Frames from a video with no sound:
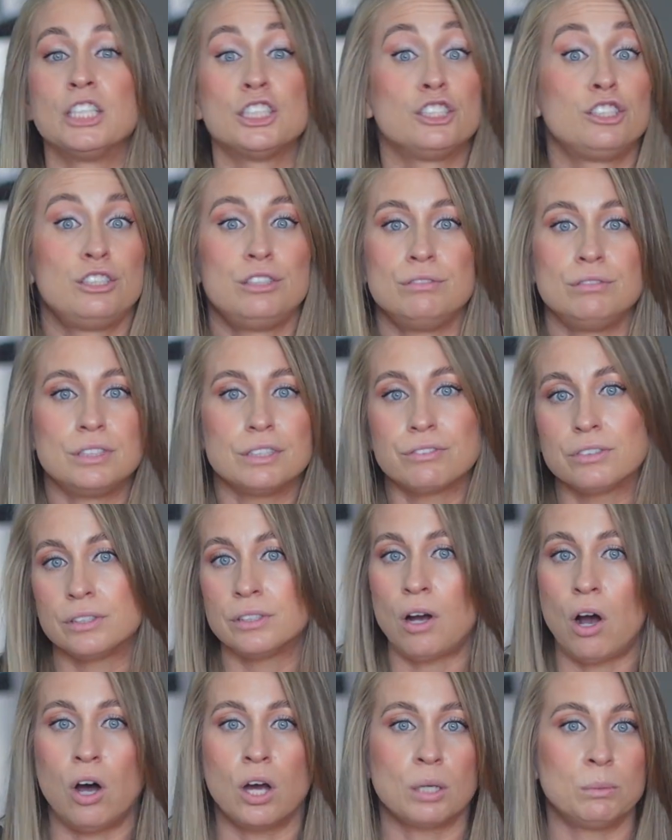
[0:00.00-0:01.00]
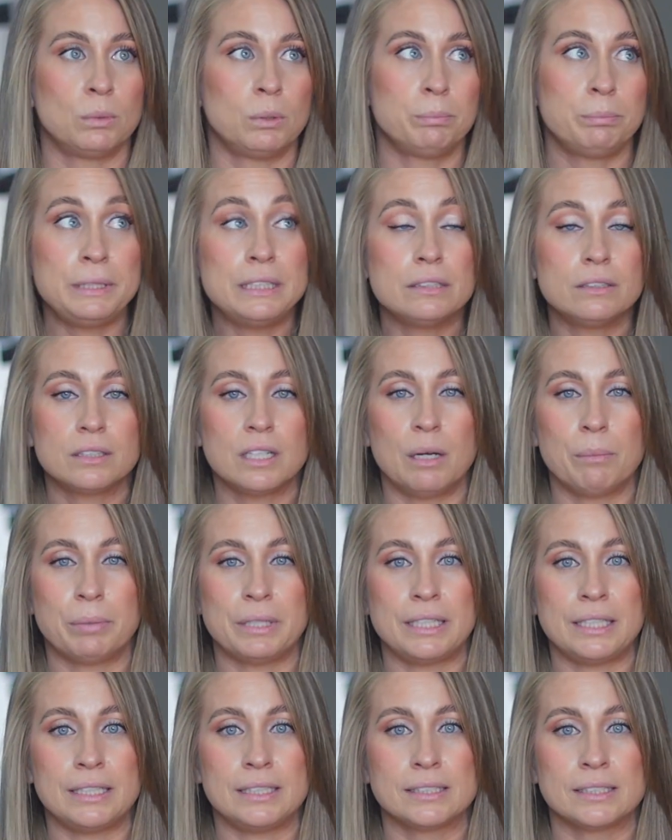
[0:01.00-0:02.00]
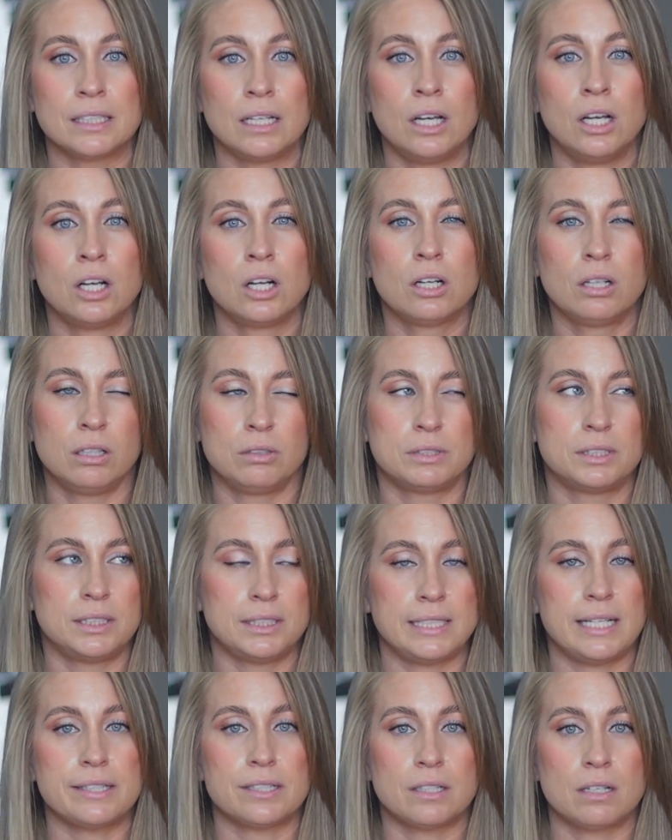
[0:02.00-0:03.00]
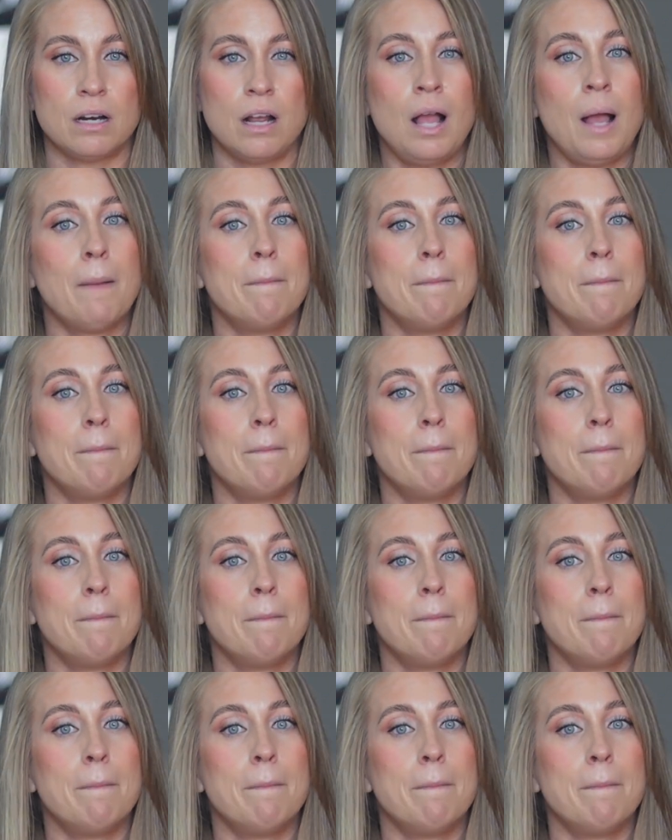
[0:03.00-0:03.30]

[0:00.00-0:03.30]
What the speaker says: two different automobile companies close together.